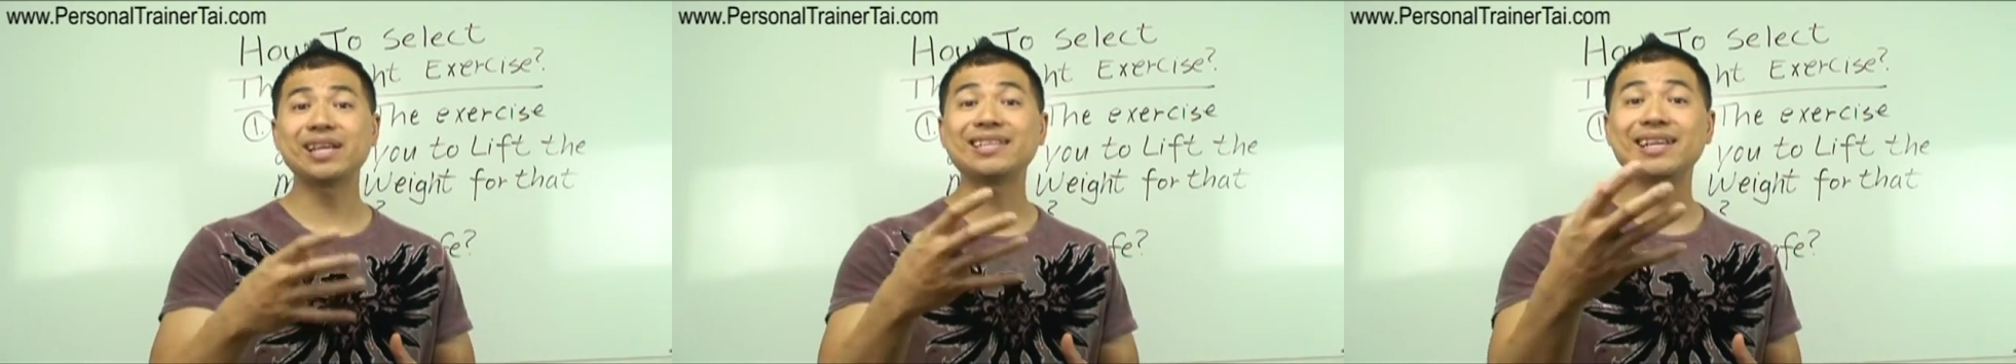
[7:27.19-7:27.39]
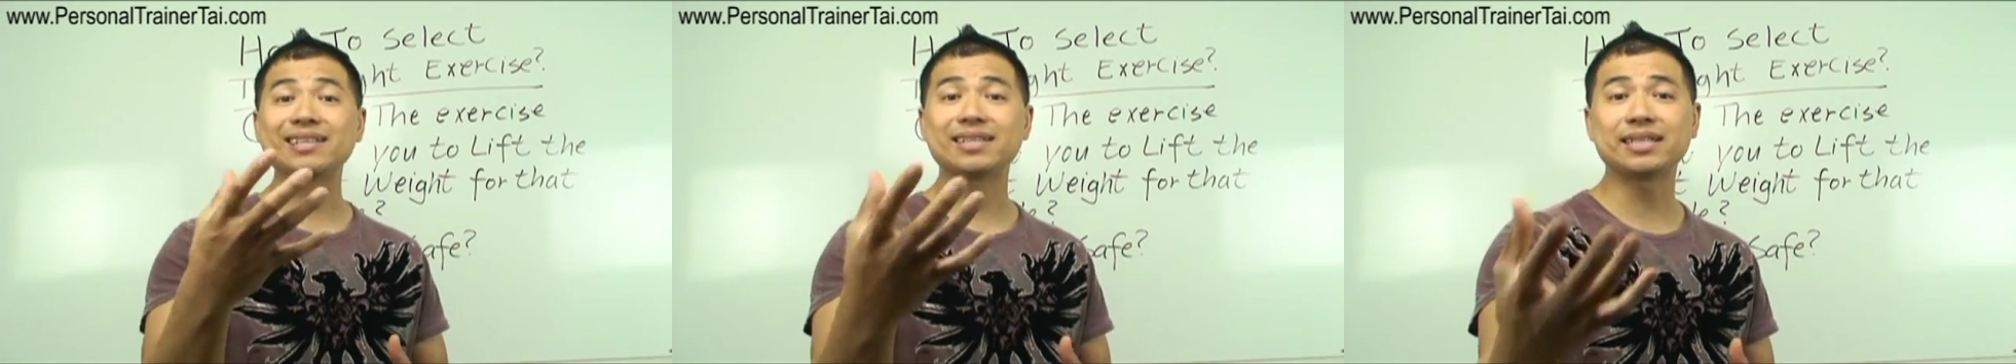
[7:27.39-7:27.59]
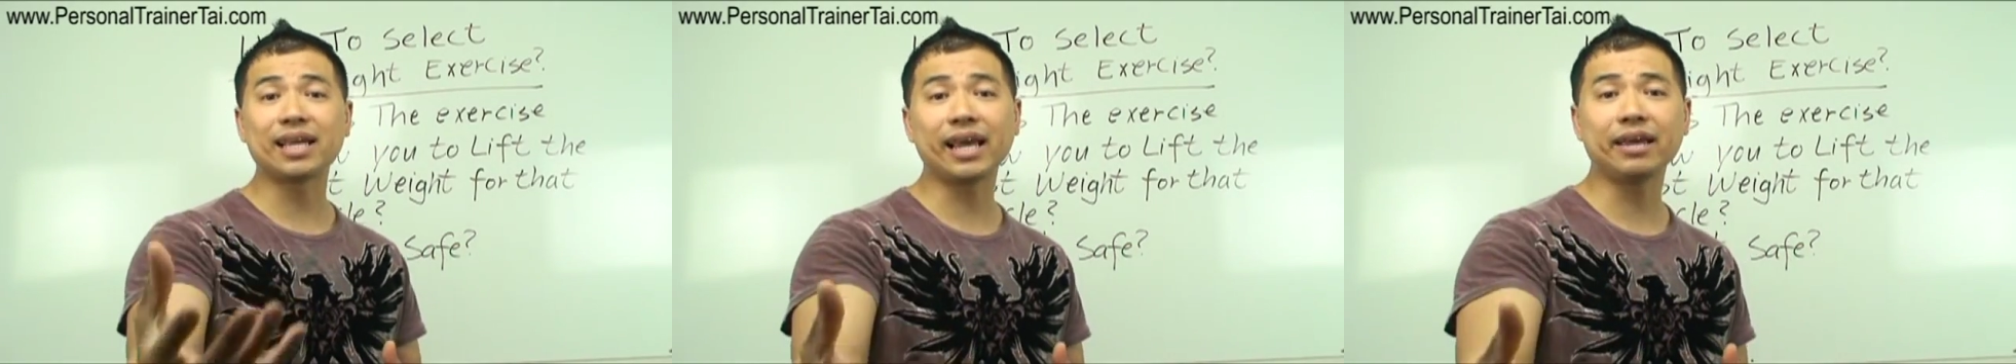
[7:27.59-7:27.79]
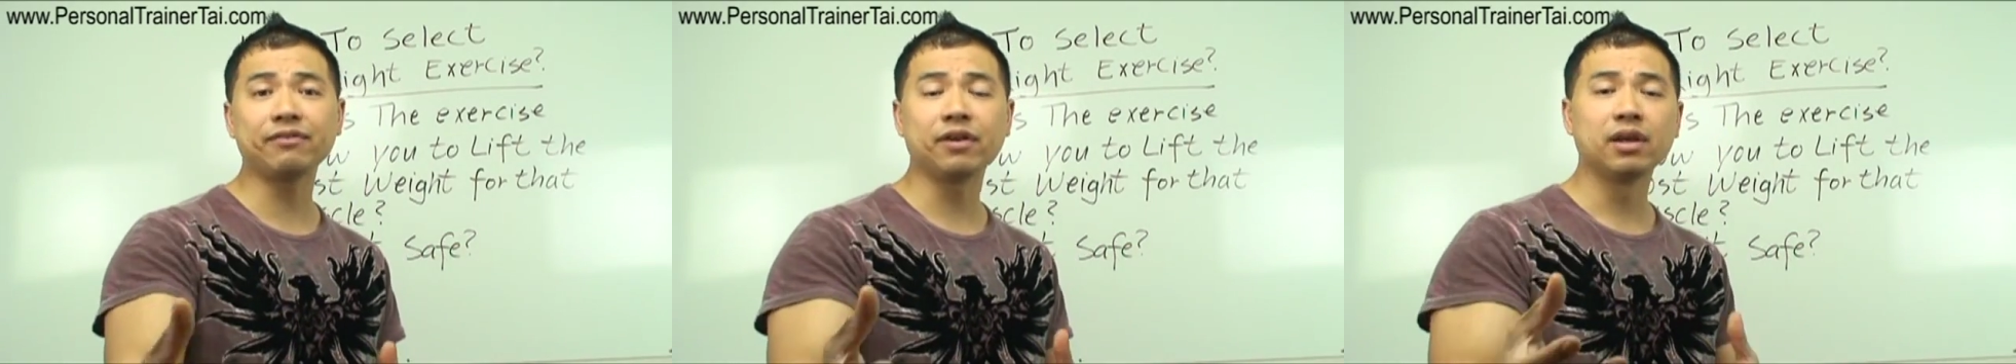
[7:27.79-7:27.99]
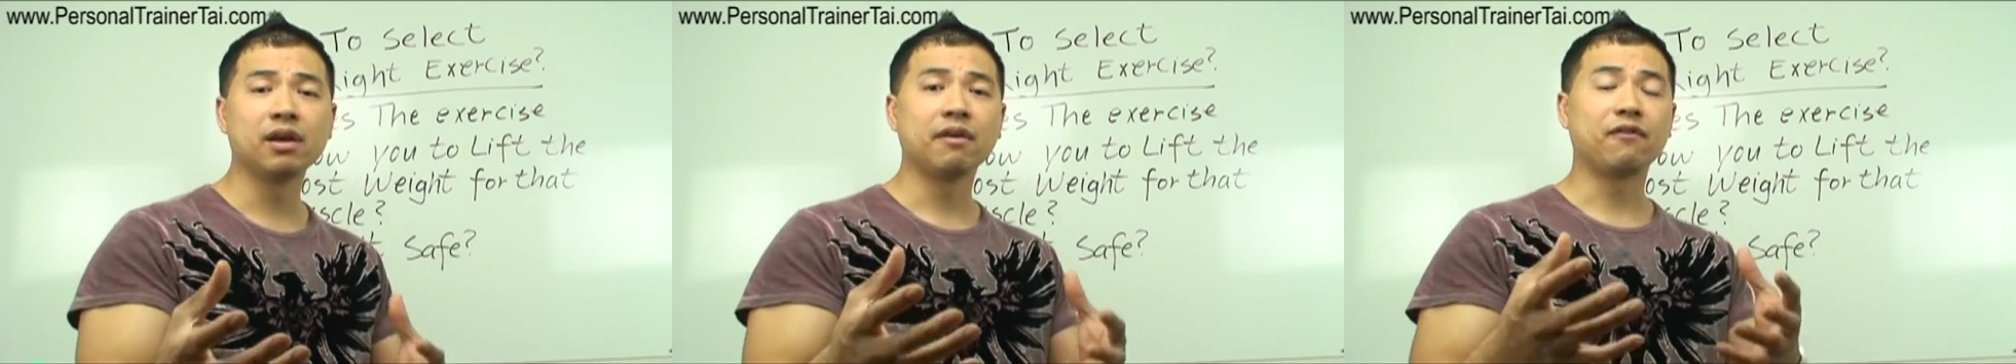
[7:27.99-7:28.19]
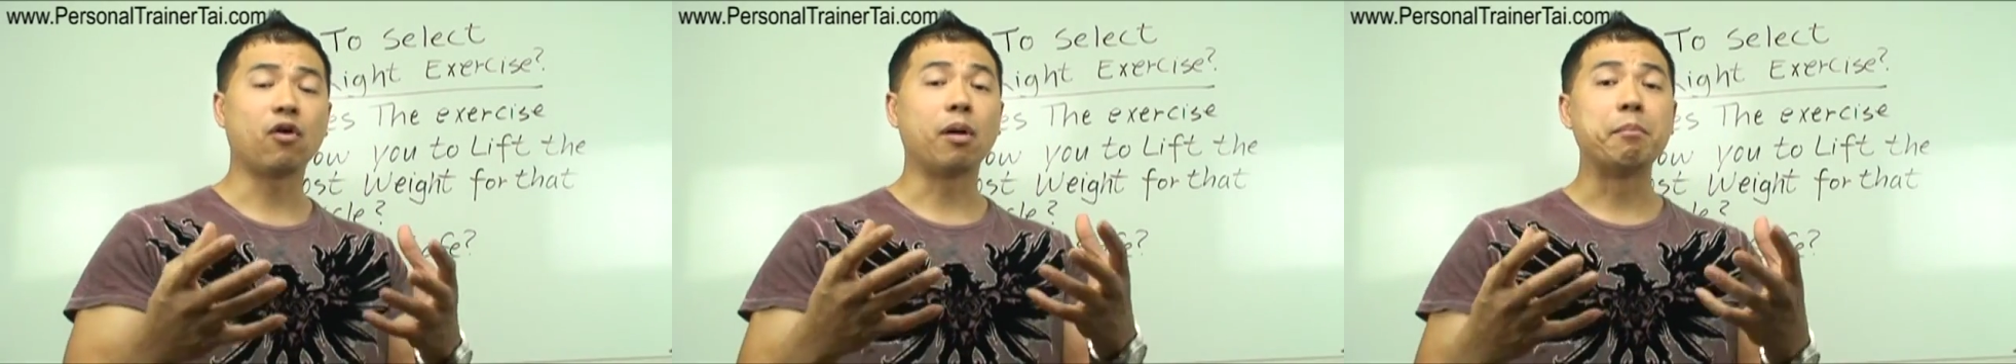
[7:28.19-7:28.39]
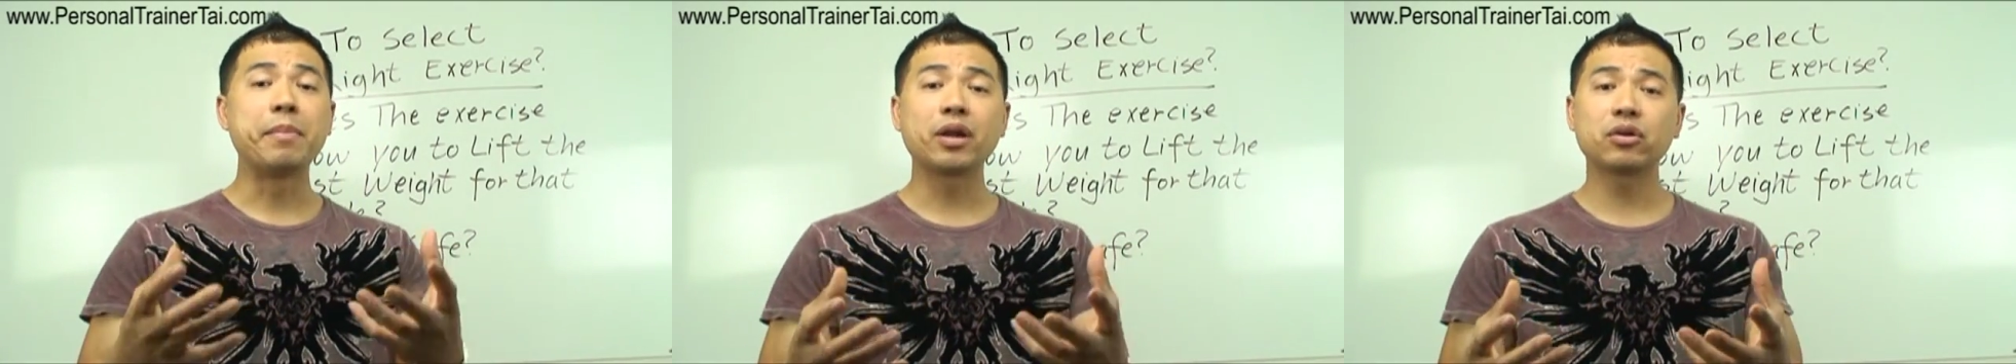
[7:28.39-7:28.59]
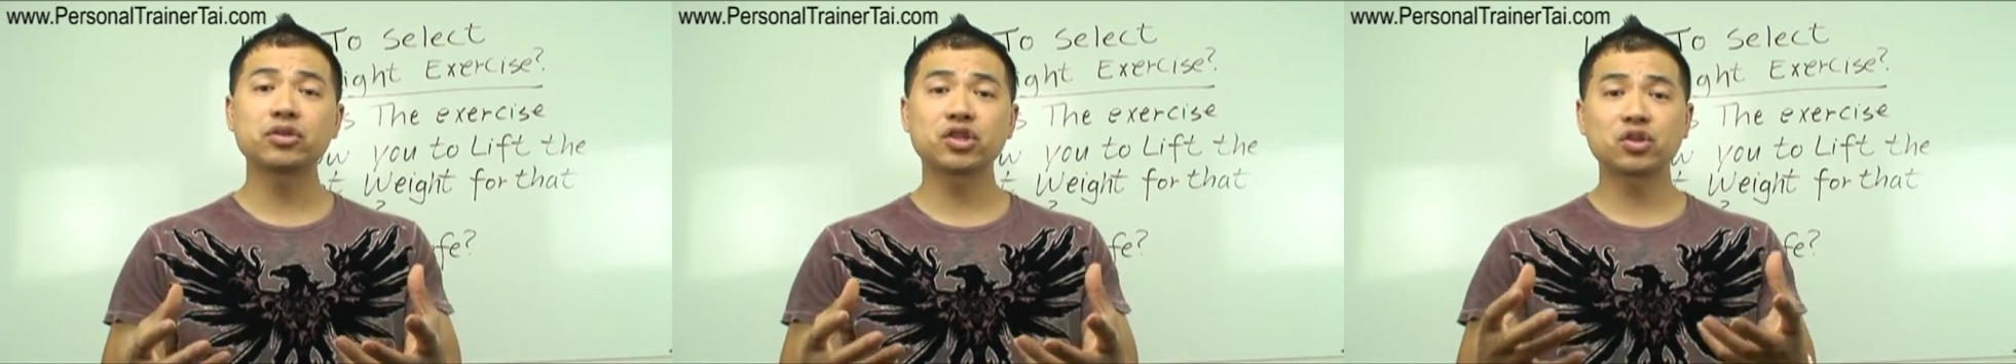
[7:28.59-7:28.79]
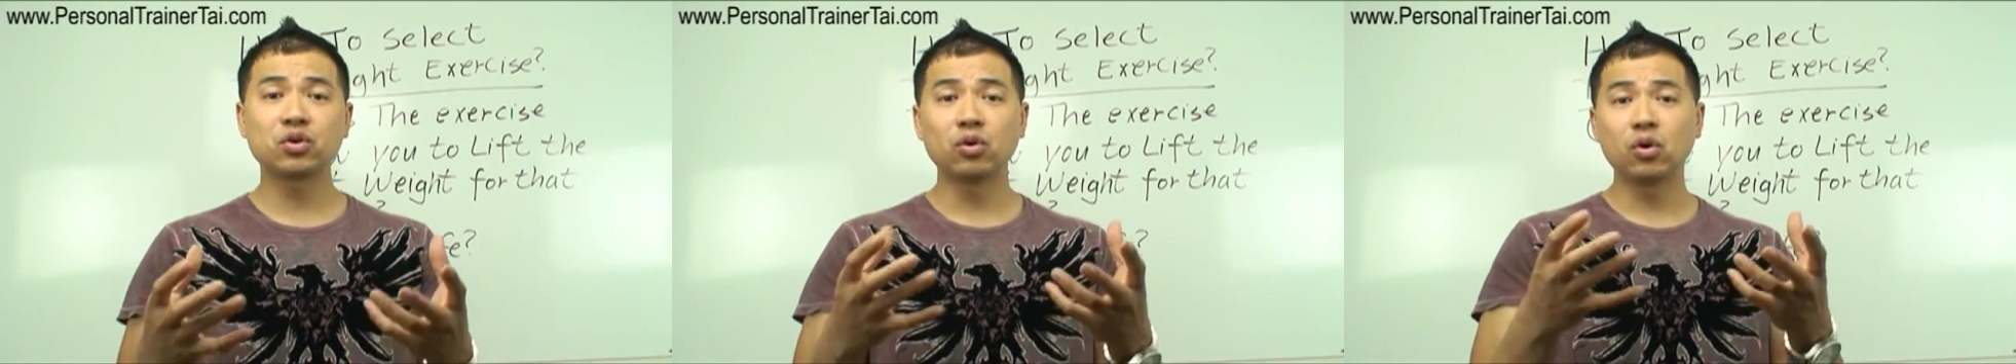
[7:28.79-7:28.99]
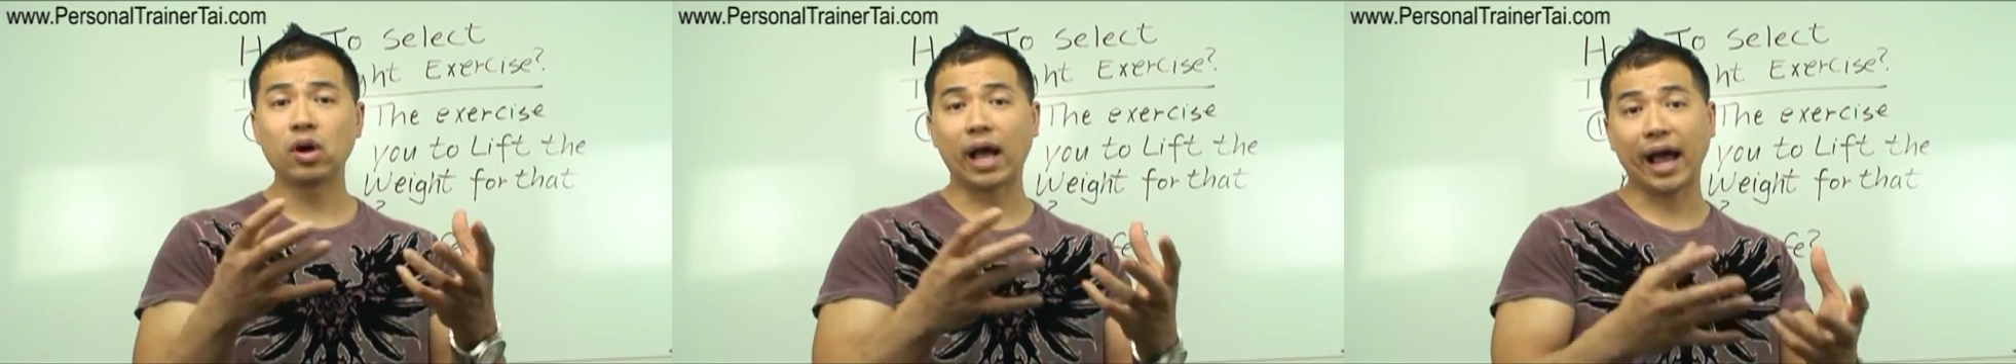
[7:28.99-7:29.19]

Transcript: Is it safe for a middle school,